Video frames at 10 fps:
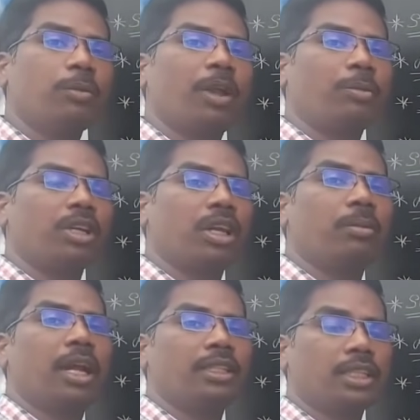of
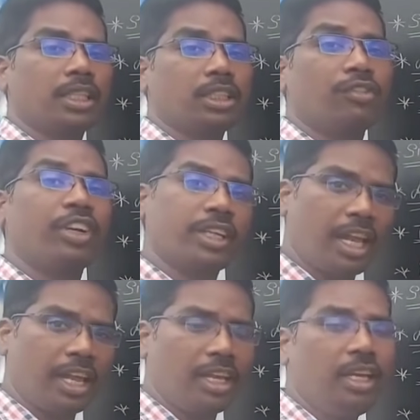perpendicular bisectors of a
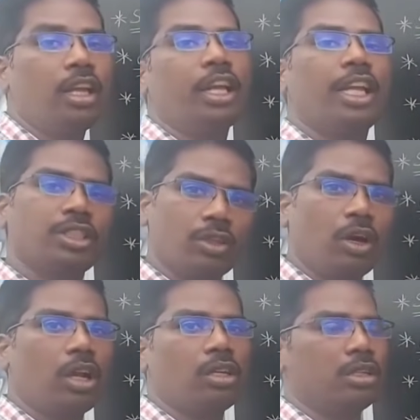triangle is
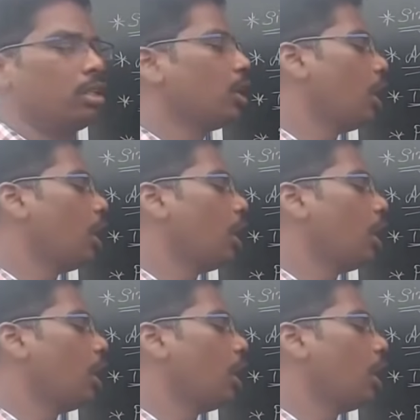called